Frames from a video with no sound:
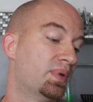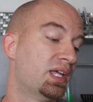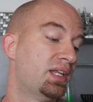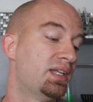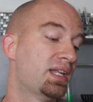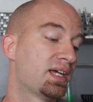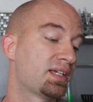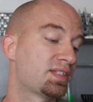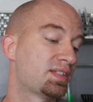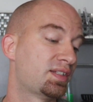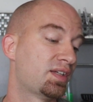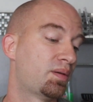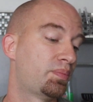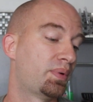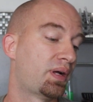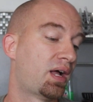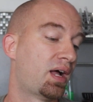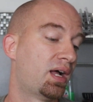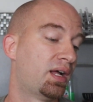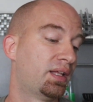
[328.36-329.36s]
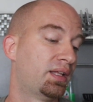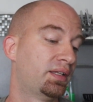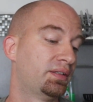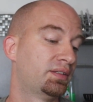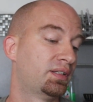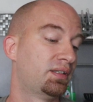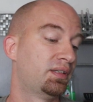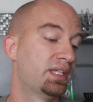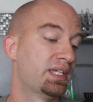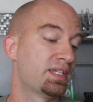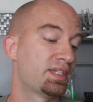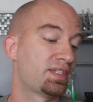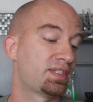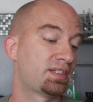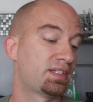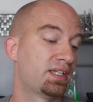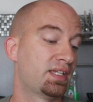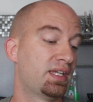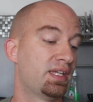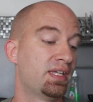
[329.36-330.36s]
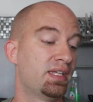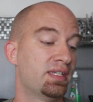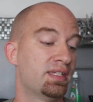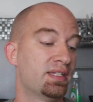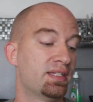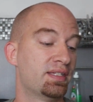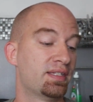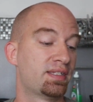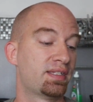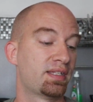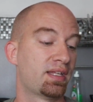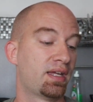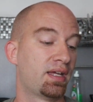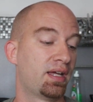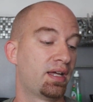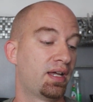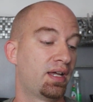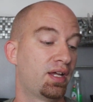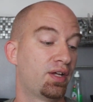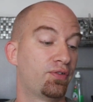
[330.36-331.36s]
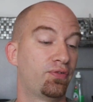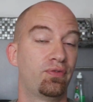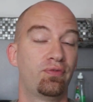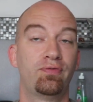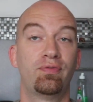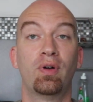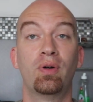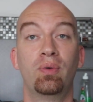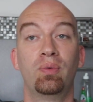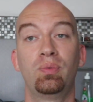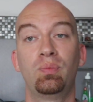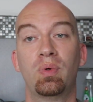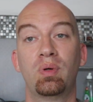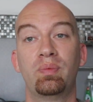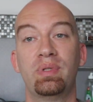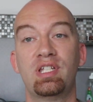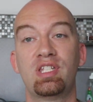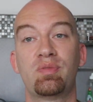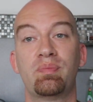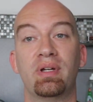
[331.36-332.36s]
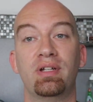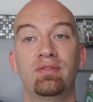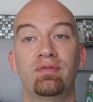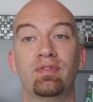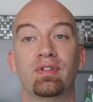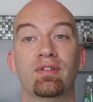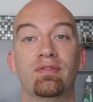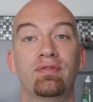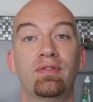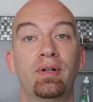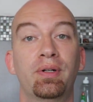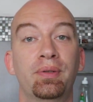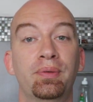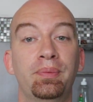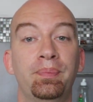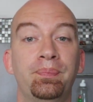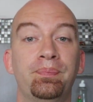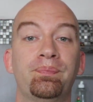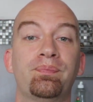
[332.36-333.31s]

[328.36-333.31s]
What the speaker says: Next up on the list is phone, what we spend for phone.